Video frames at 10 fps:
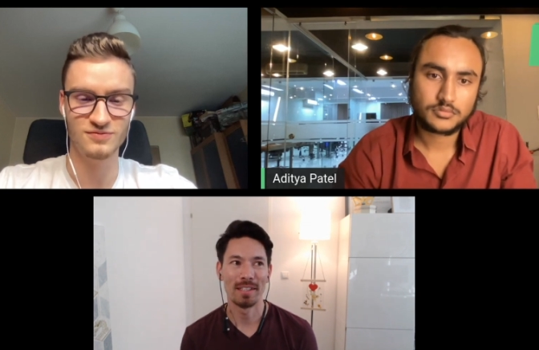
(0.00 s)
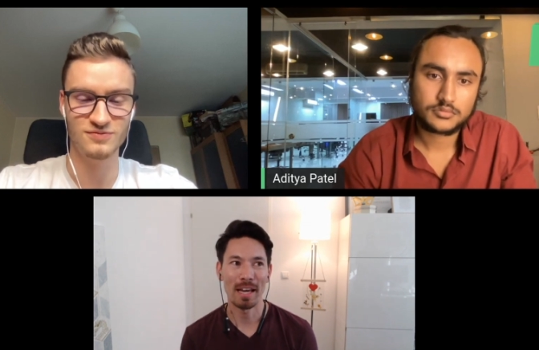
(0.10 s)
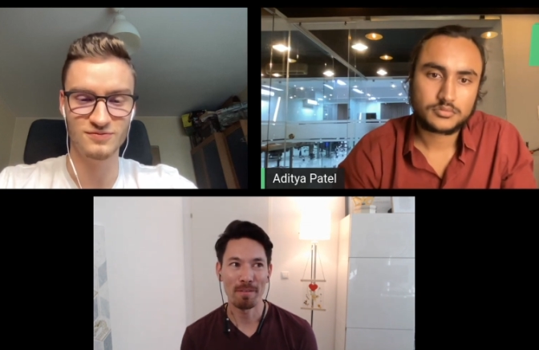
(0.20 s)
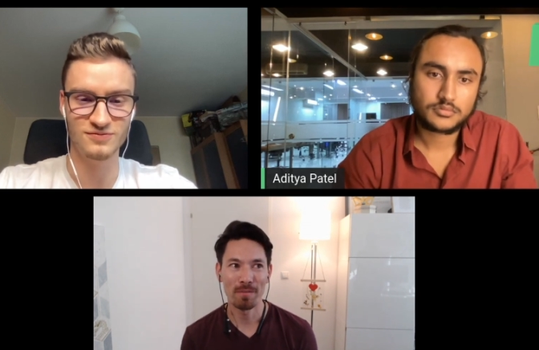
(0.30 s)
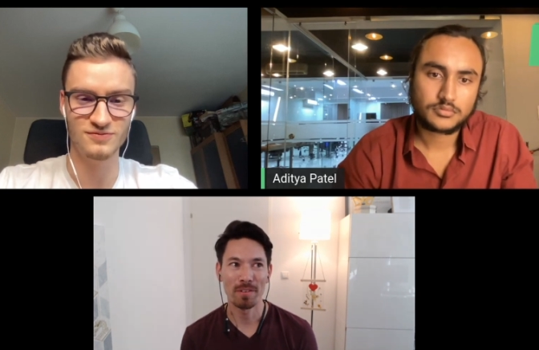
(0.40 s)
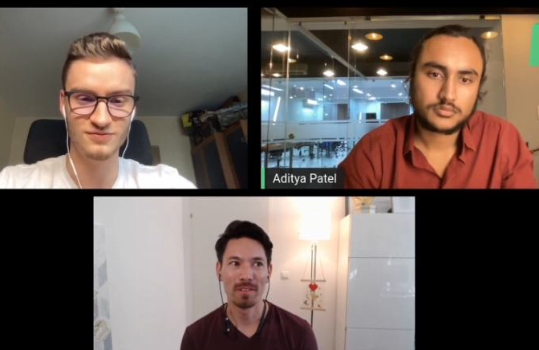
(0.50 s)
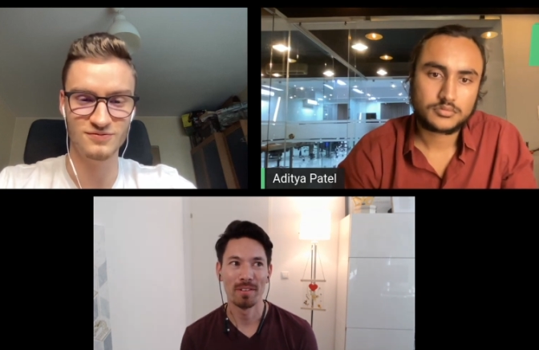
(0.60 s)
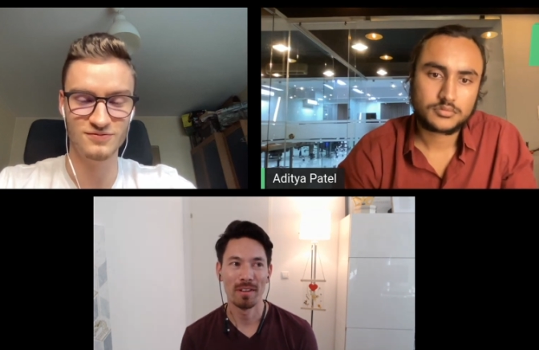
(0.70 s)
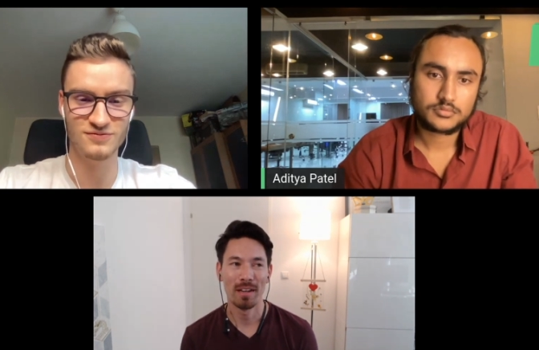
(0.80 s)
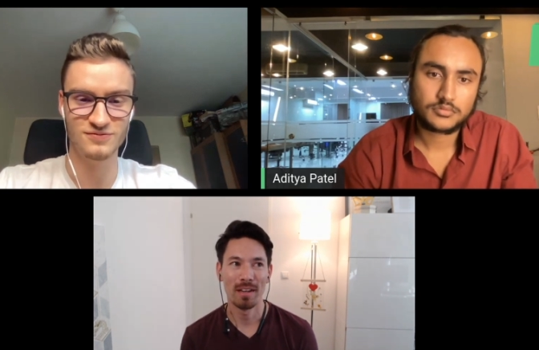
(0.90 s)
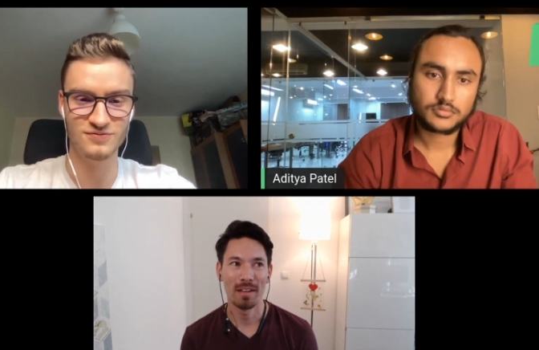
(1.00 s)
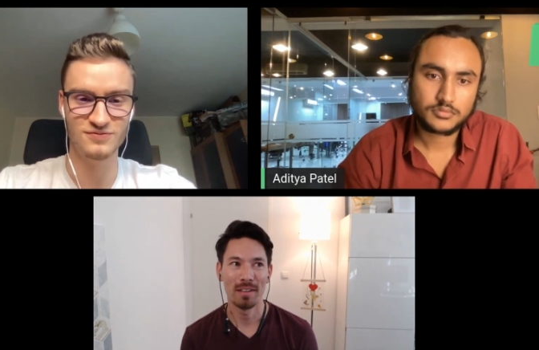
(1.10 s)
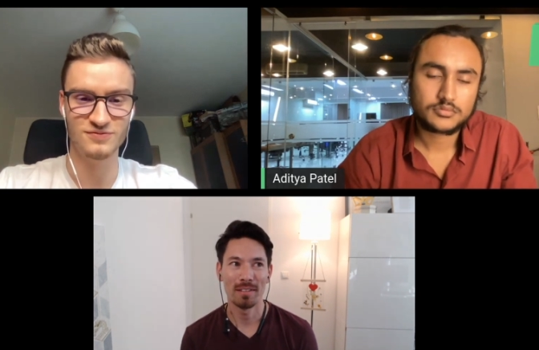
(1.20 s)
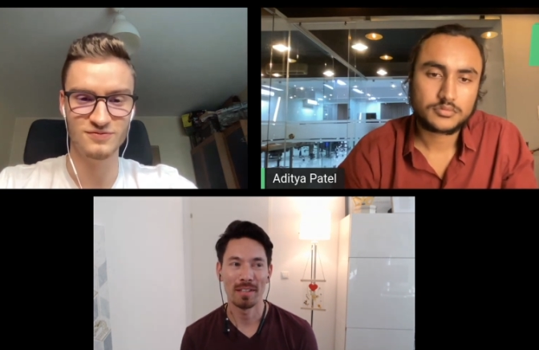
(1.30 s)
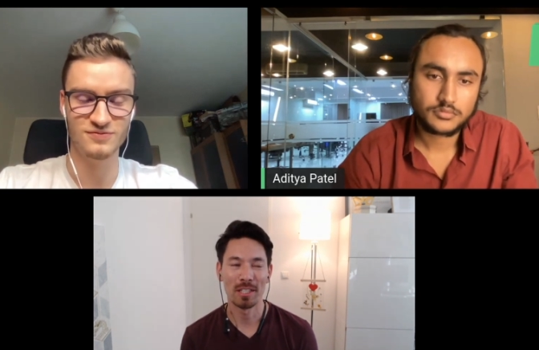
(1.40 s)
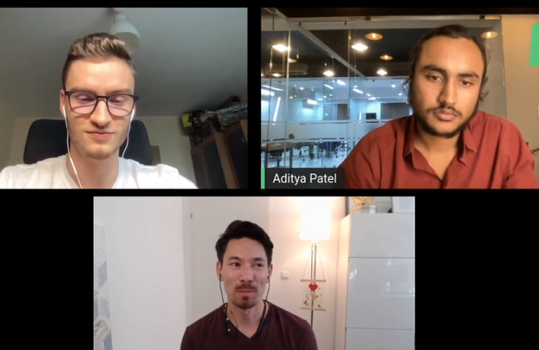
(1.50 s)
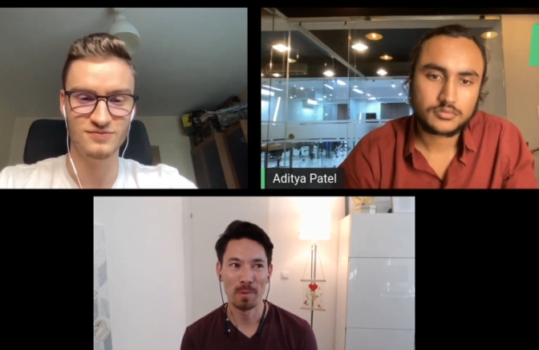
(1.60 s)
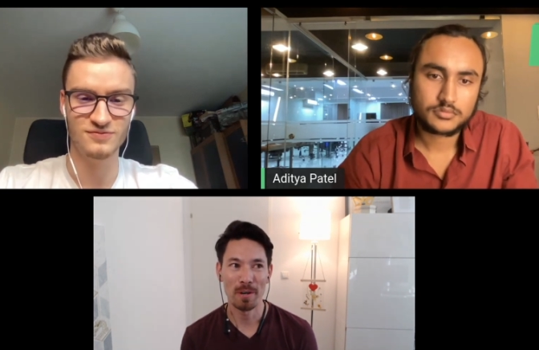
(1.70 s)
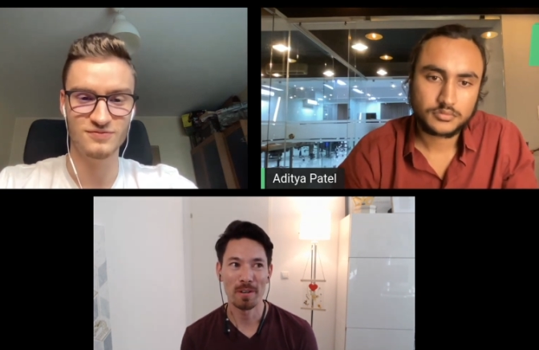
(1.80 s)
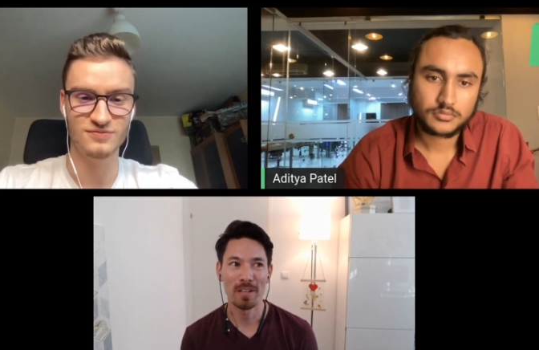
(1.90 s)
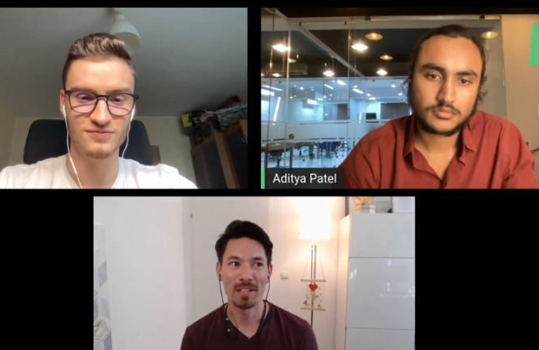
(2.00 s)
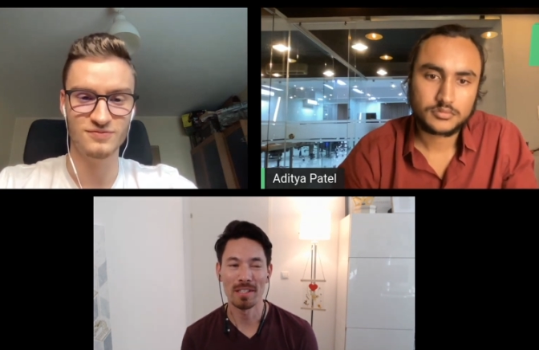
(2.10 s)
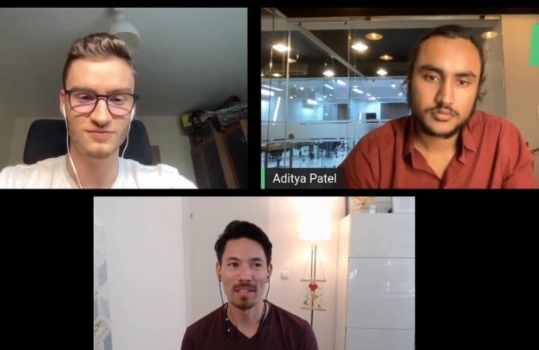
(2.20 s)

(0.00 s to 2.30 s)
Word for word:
Speaker 1: dev uh, experience